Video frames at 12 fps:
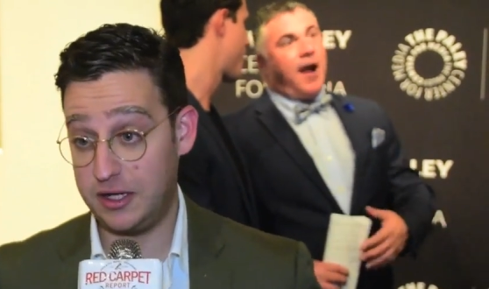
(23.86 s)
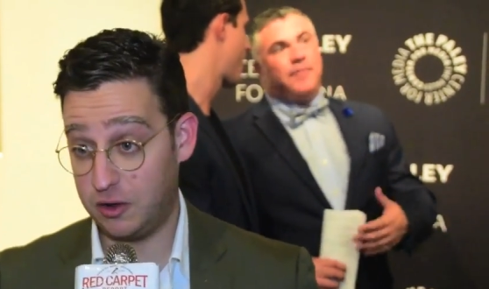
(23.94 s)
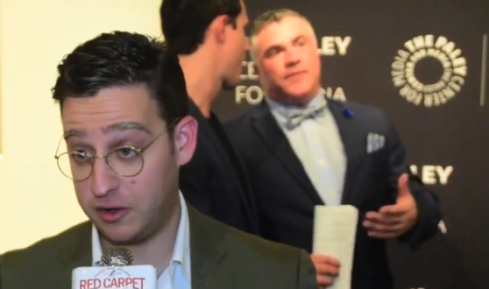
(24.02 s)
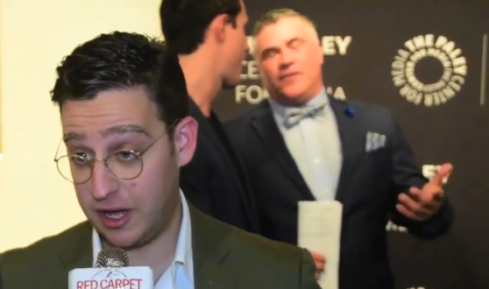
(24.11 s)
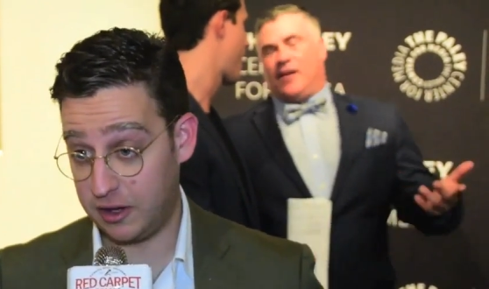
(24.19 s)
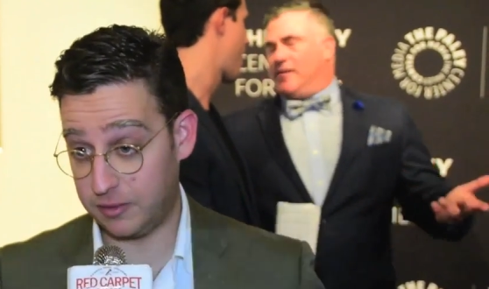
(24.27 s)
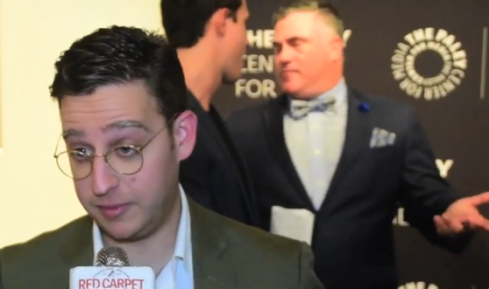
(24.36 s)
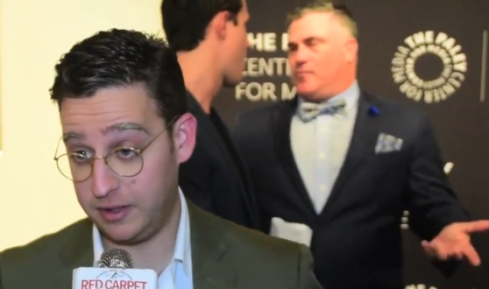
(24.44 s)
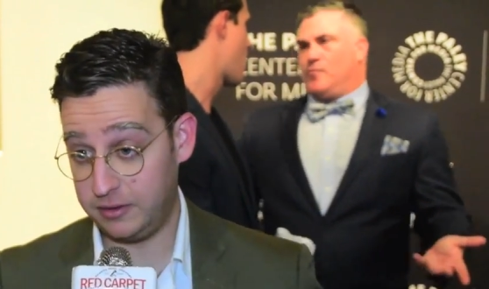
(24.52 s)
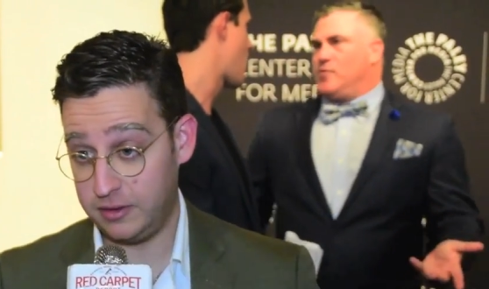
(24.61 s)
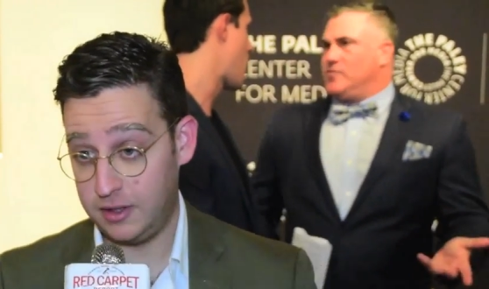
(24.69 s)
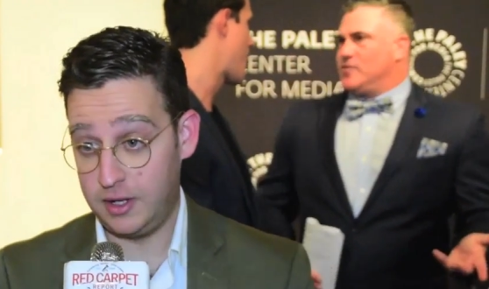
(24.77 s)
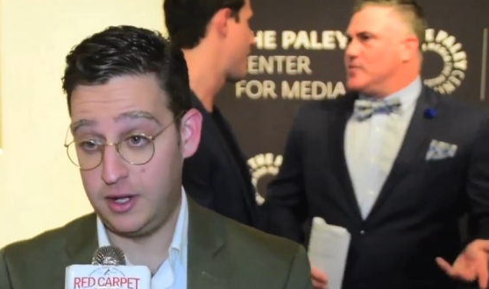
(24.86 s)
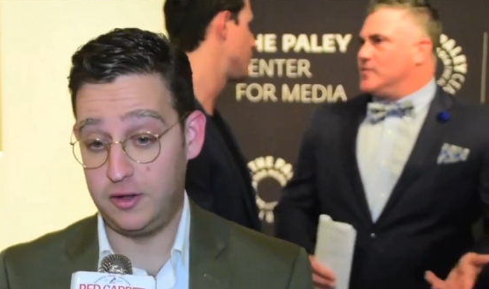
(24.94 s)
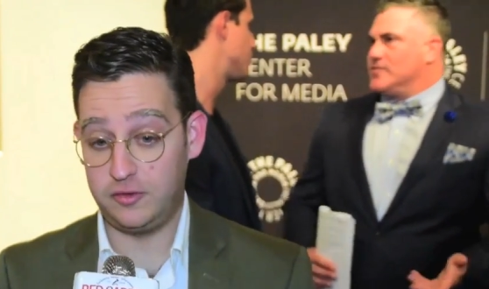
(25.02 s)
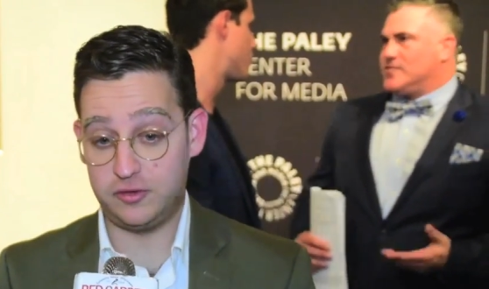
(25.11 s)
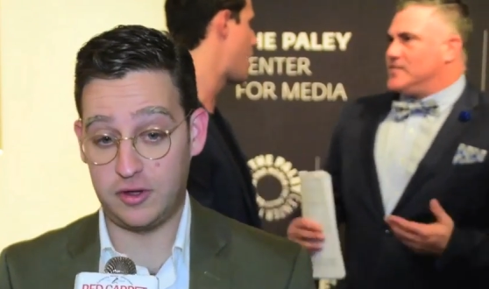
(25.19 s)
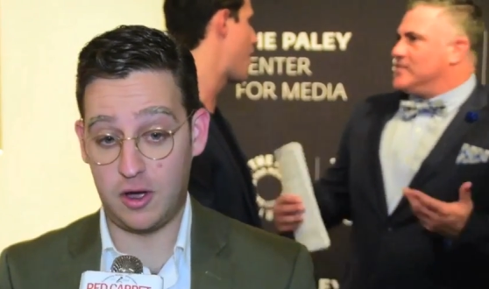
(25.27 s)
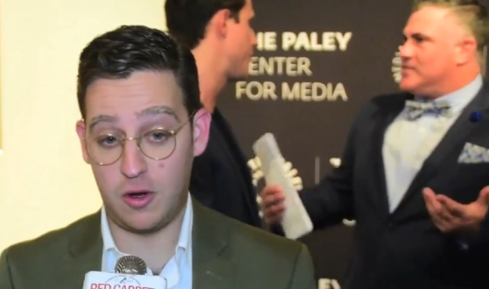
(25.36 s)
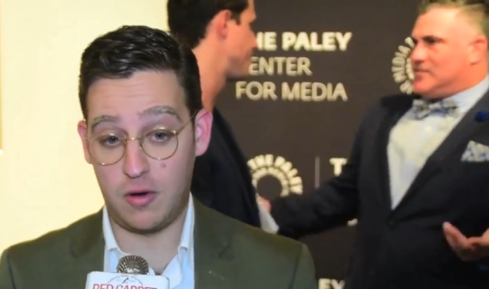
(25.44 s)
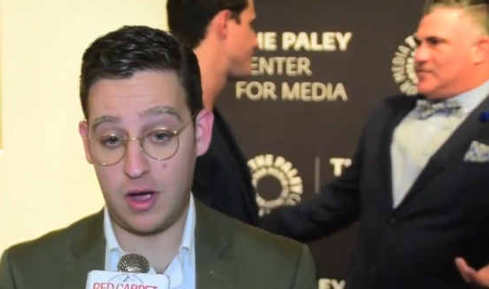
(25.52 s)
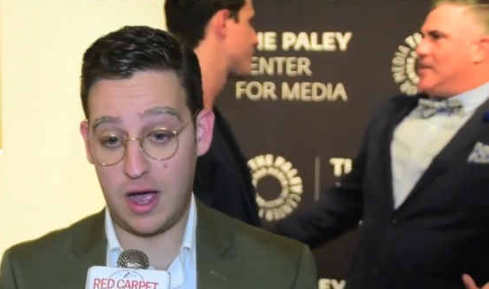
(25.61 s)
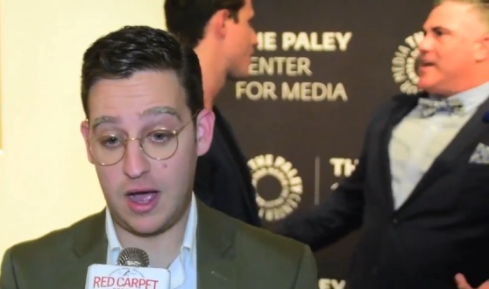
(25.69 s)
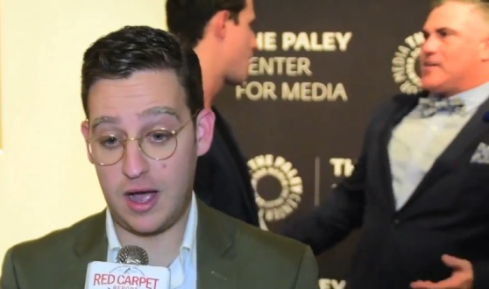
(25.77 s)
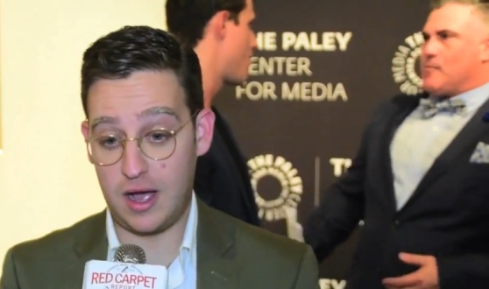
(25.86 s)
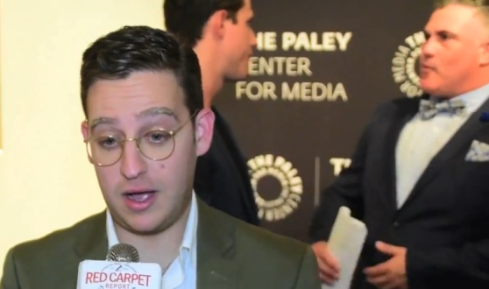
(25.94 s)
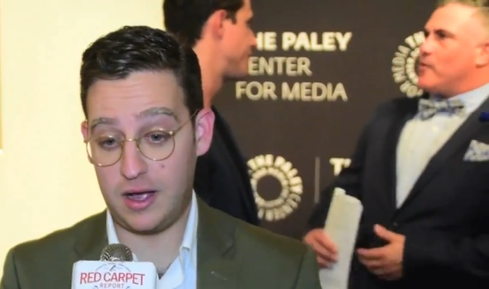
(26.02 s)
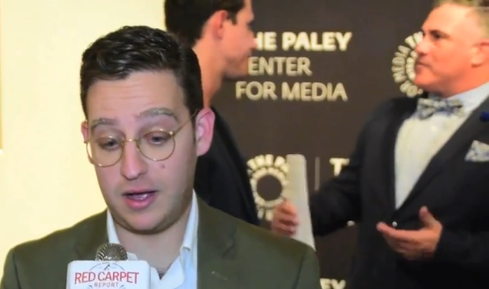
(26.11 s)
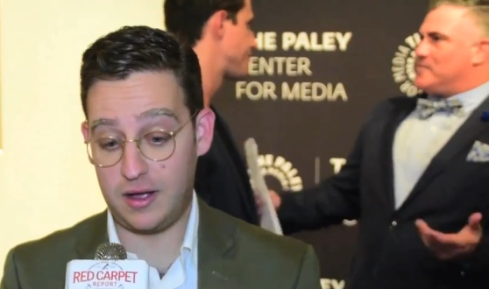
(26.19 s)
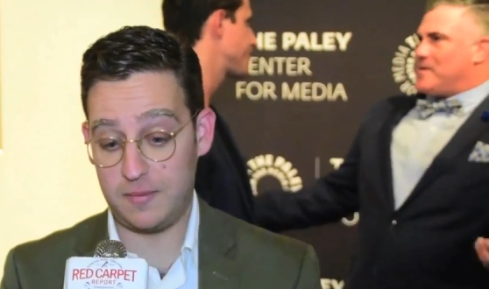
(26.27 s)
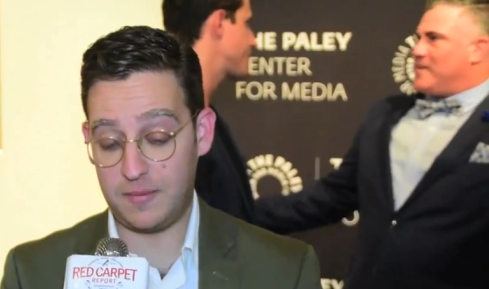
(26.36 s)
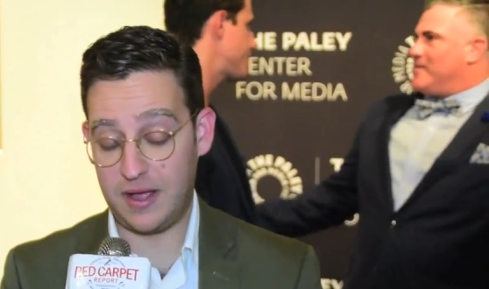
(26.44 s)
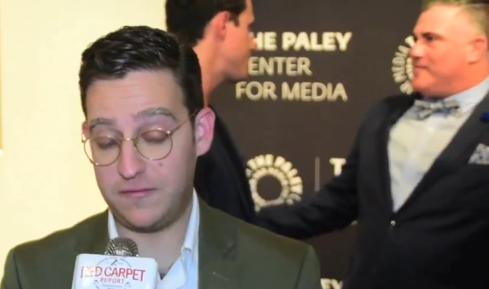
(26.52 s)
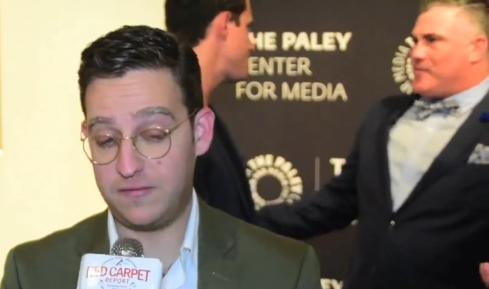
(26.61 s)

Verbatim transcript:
Speaker 1: Neil Kellerman. Yeah. So uh, my